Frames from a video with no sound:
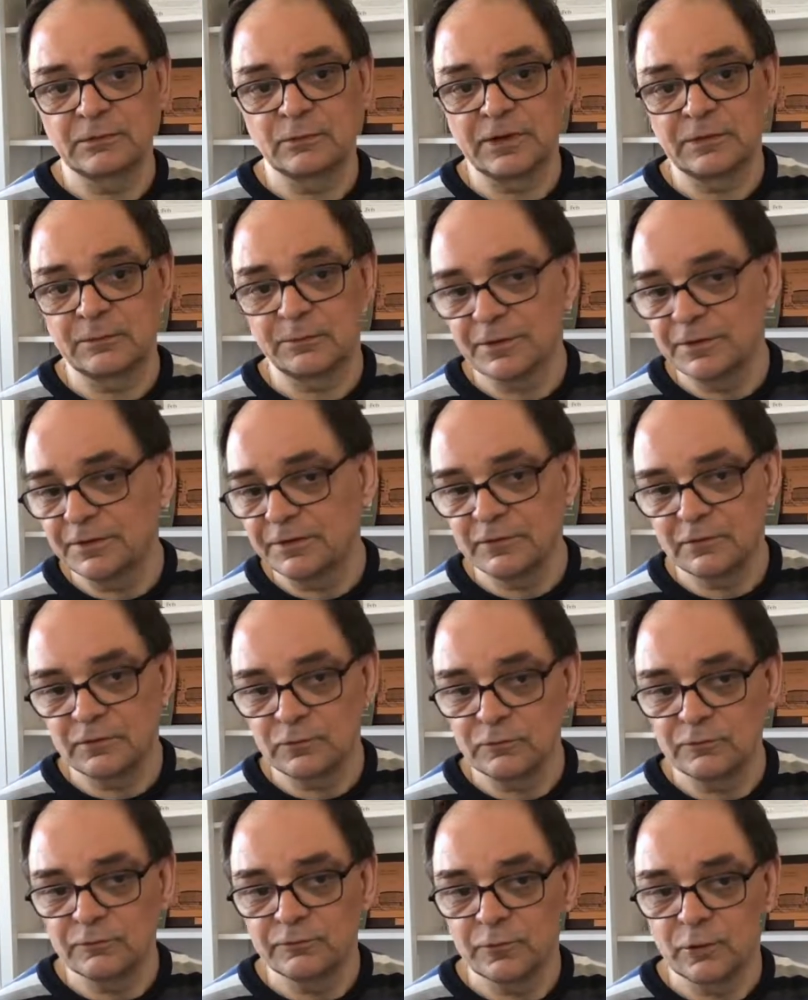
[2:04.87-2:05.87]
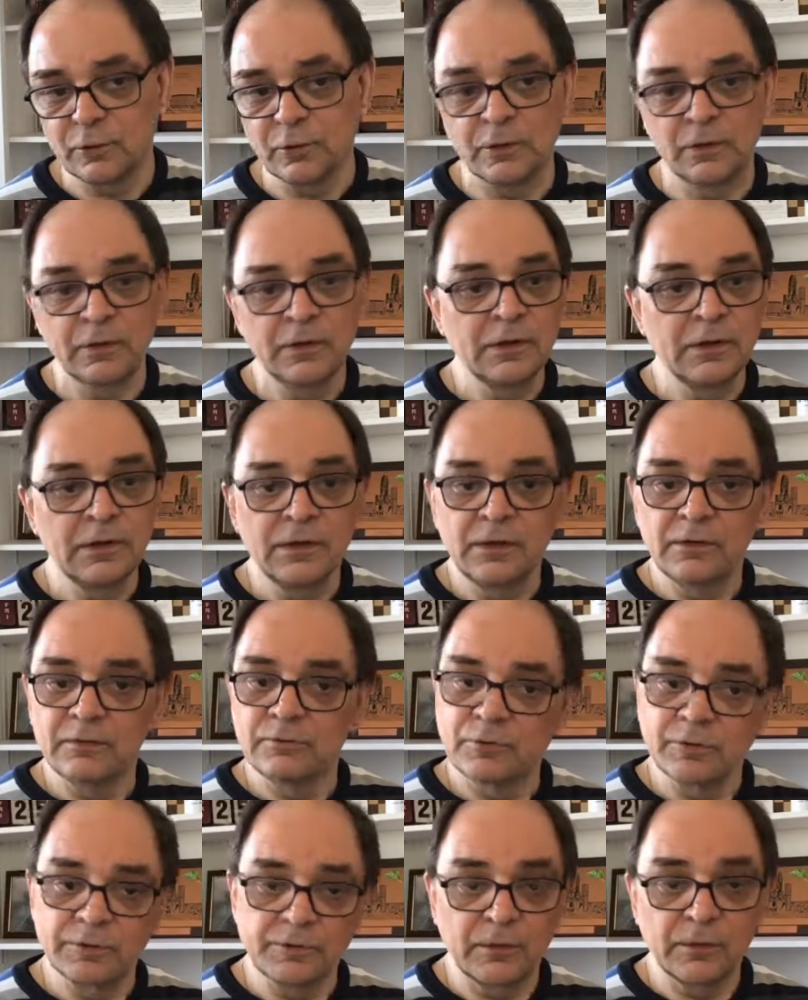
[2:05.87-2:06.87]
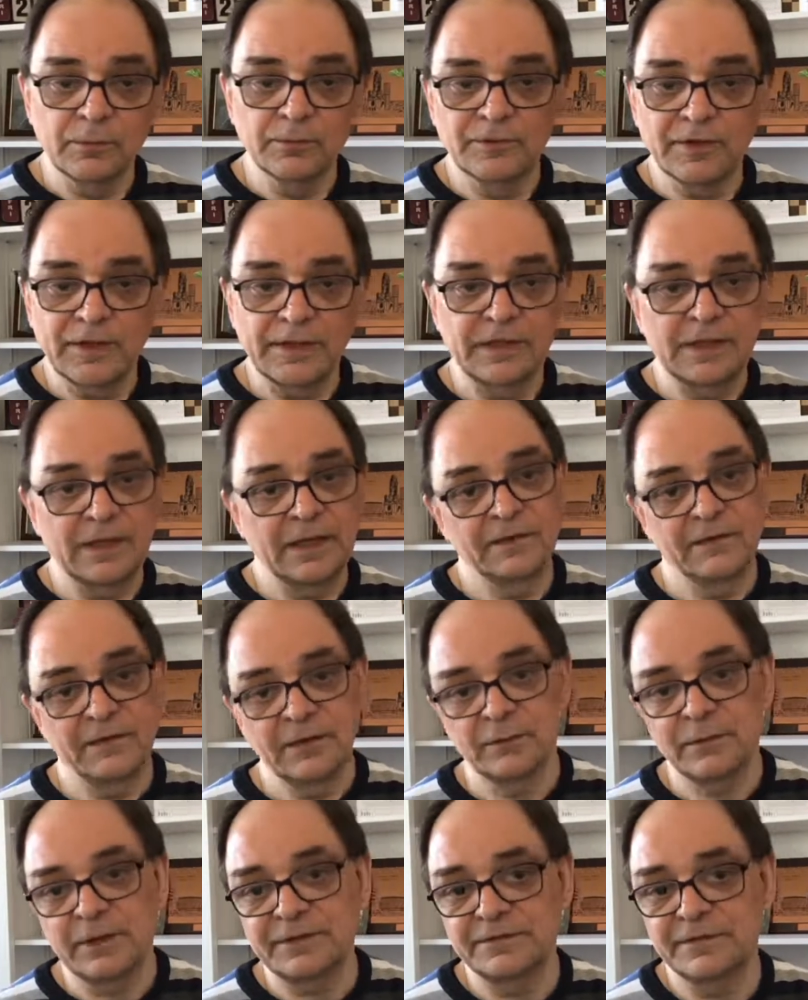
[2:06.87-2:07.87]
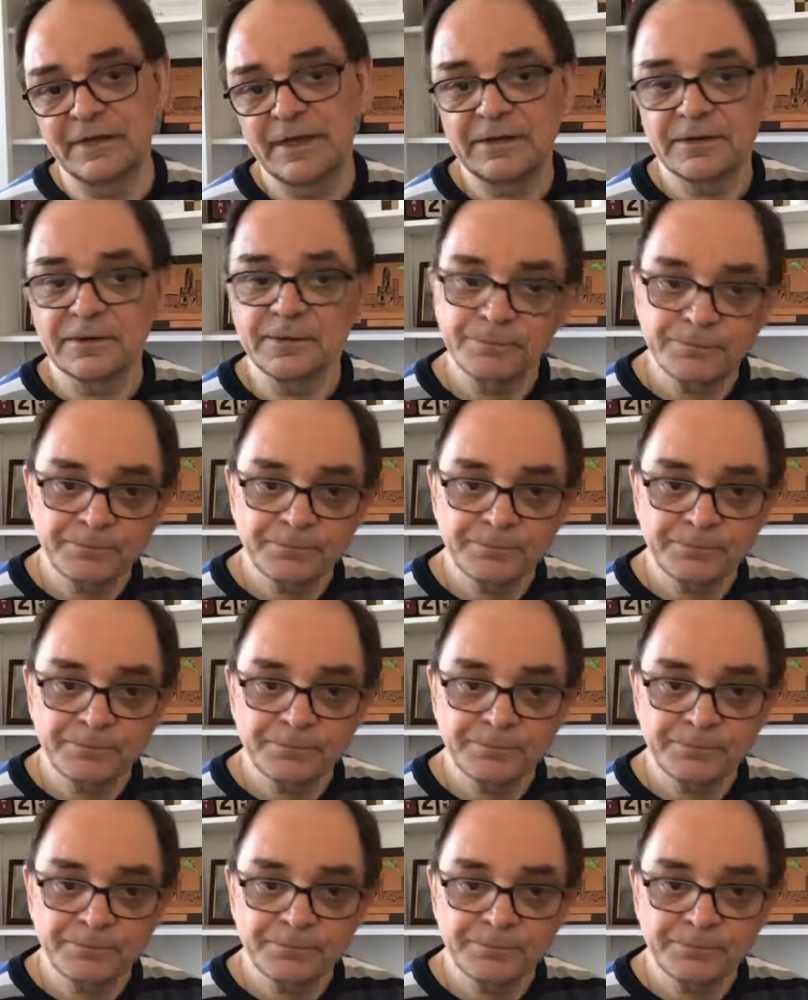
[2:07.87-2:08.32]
1.24 for the home side and the away side.